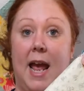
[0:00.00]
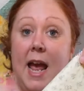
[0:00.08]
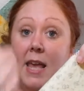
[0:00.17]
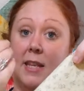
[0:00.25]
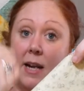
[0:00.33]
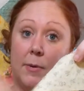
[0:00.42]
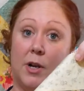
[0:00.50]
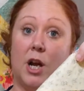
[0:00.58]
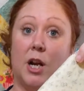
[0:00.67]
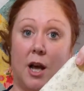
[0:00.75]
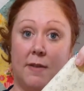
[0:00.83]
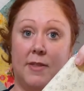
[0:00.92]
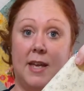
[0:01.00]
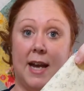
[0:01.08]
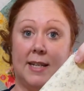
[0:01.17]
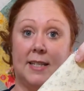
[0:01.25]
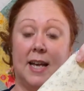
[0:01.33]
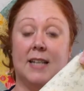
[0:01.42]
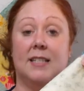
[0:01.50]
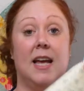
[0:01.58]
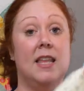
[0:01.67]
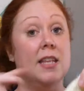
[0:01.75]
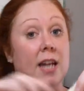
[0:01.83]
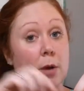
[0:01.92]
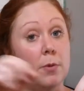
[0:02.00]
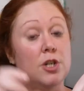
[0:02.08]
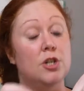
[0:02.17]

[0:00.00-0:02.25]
and then I would cut off the excess, and then I would